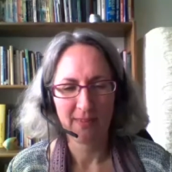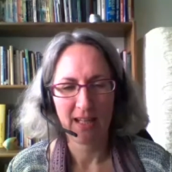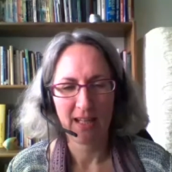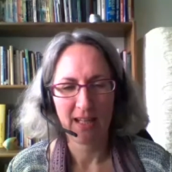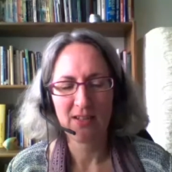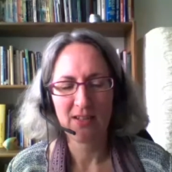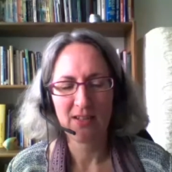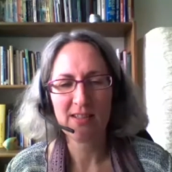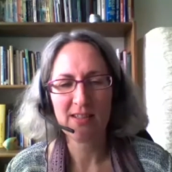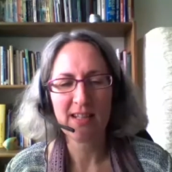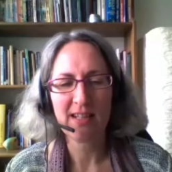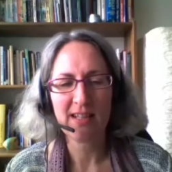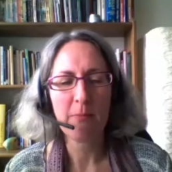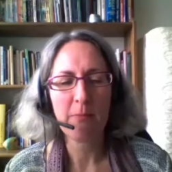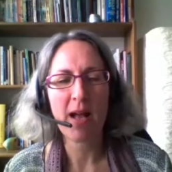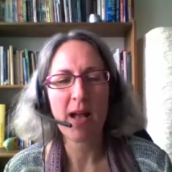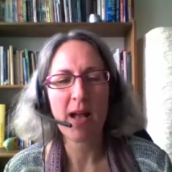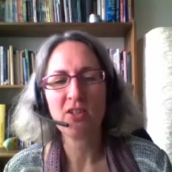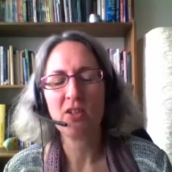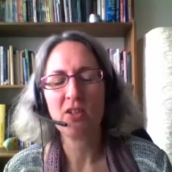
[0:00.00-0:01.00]
Just
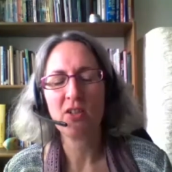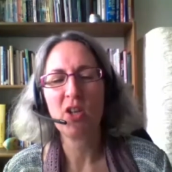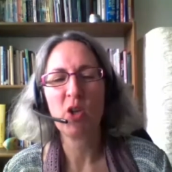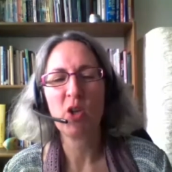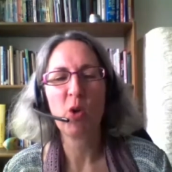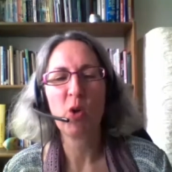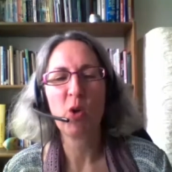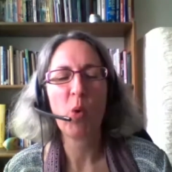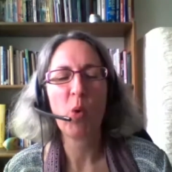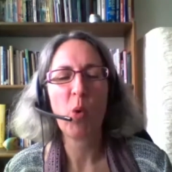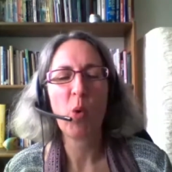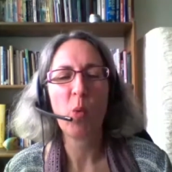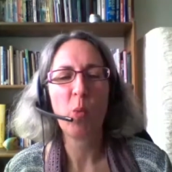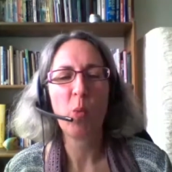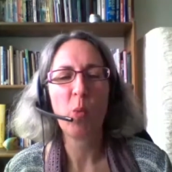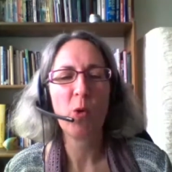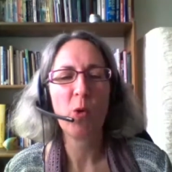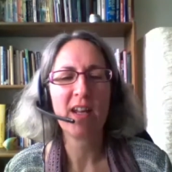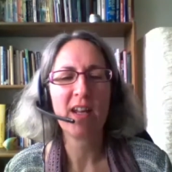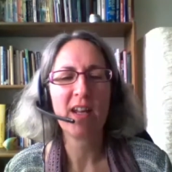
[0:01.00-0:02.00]
imagine that you're
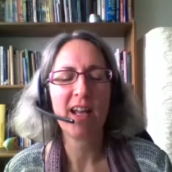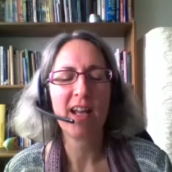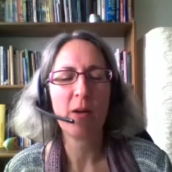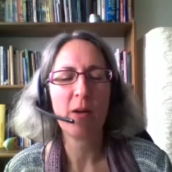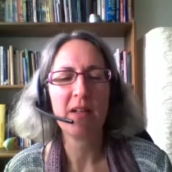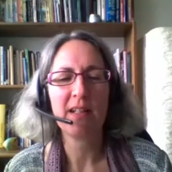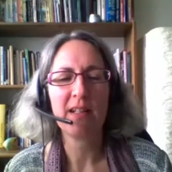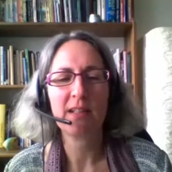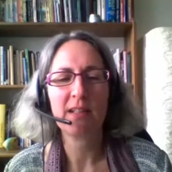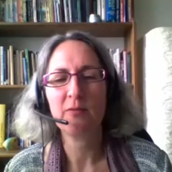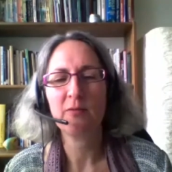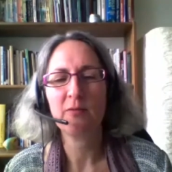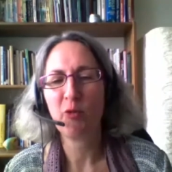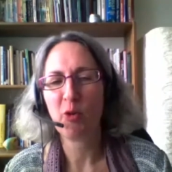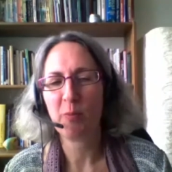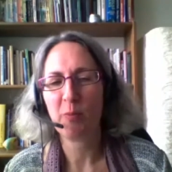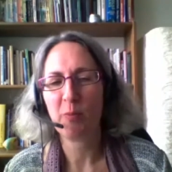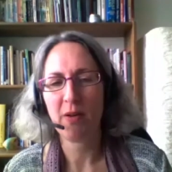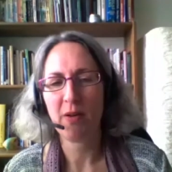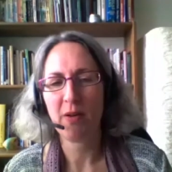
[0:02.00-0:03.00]
walking up a little
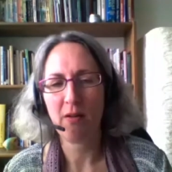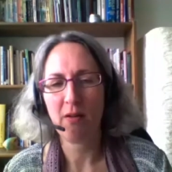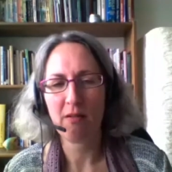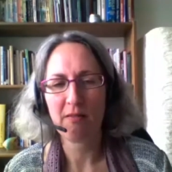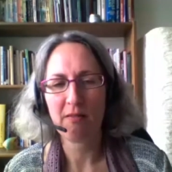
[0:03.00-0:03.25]
footpath.